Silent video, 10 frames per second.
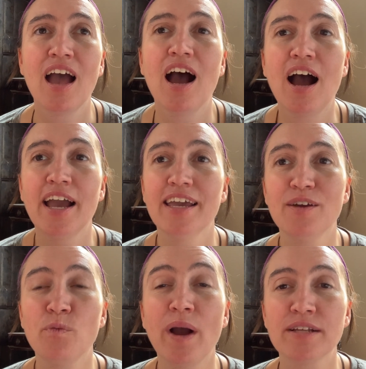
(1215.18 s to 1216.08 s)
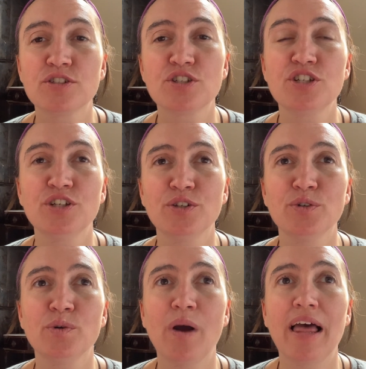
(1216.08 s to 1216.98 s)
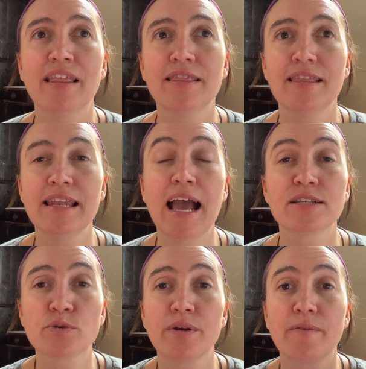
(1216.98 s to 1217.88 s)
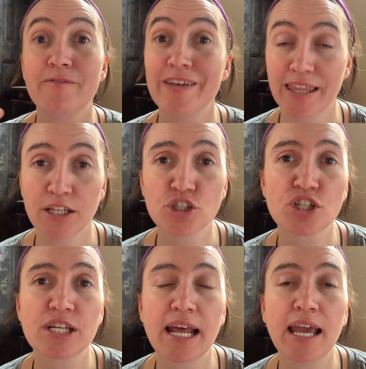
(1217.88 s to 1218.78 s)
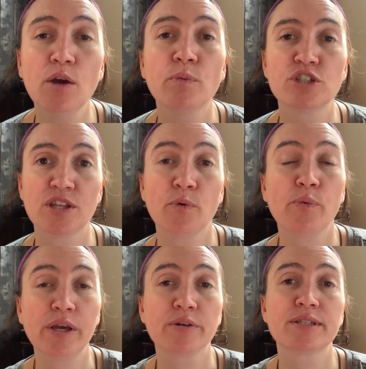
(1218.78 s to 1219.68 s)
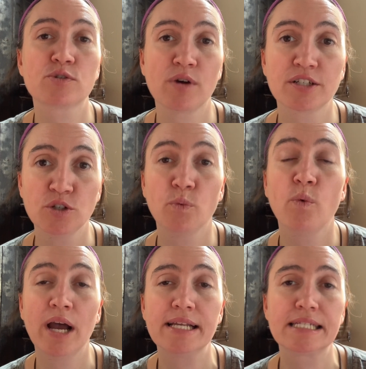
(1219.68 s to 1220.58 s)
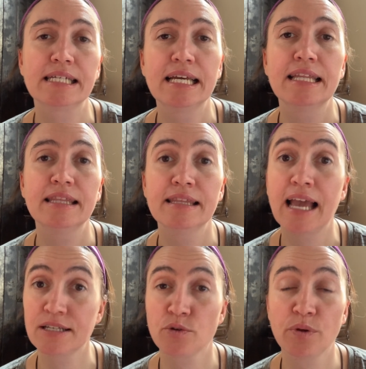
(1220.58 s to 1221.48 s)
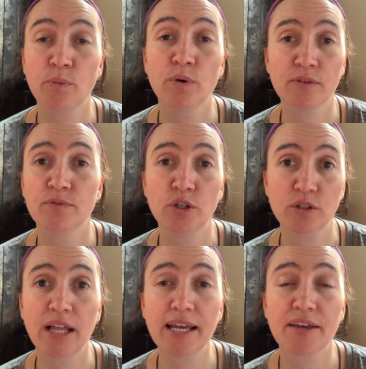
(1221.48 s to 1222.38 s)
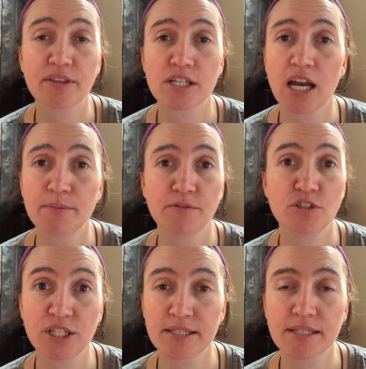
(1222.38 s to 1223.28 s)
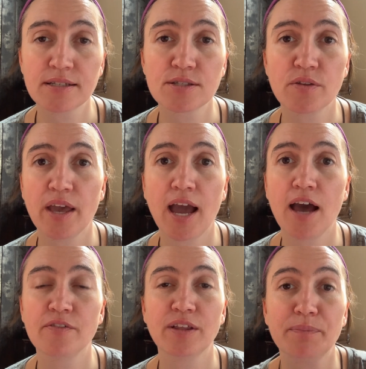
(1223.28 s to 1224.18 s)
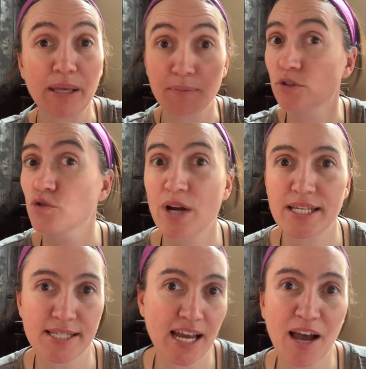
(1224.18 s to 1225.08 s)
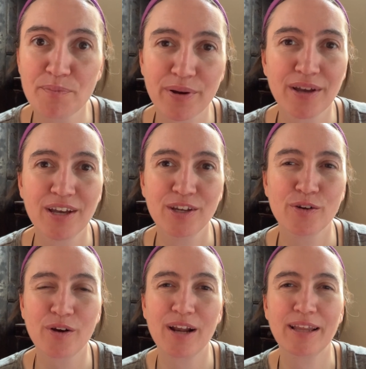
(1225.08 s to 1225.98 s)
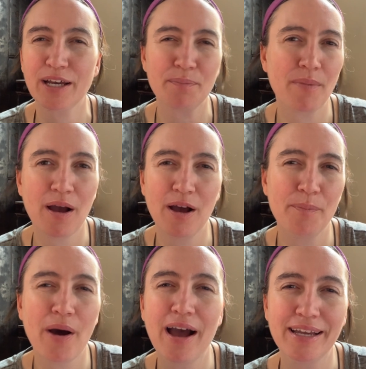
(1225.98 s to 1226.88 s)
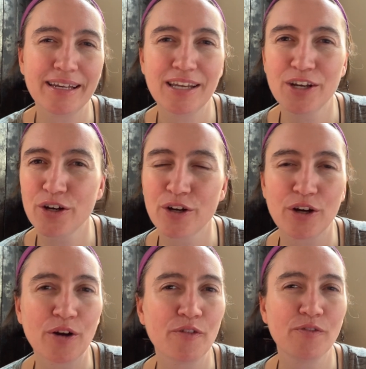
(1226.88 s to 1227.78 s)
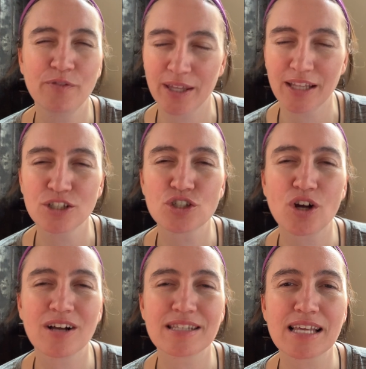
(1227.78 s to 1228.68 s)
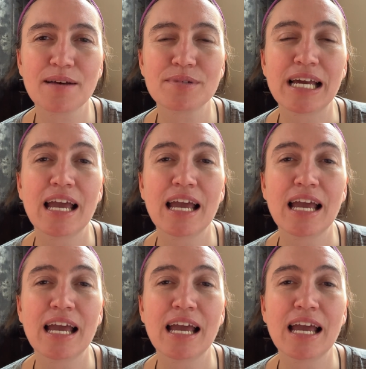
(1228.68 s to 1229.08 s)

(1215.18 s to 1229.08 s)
I went to the Nazareth village today, which they reconstructed what Nazareth would have looked like at the time of Jesus. So they have like people dressed up, you know, kind of like a pioneer village concept.